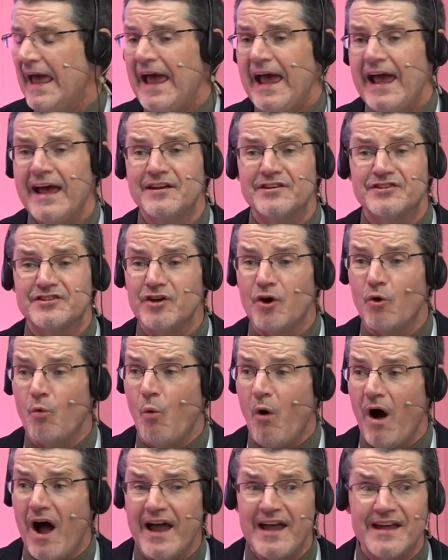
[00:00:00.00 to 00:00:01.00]
And so
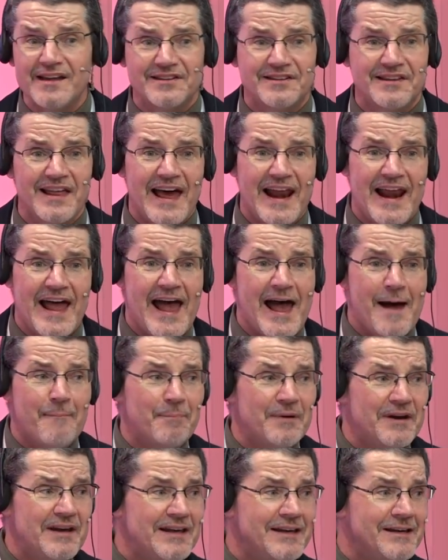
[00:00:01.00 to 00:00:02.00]
why is that
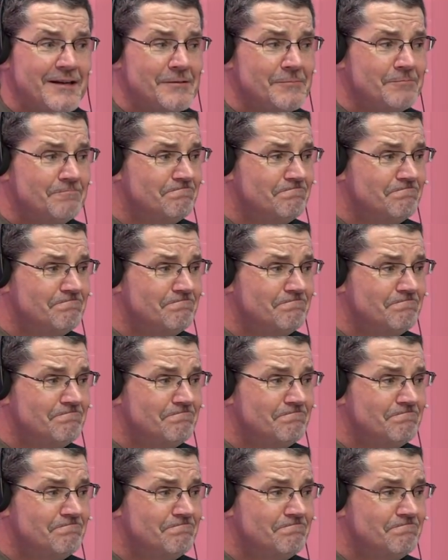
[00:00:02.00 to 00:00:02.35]
happening?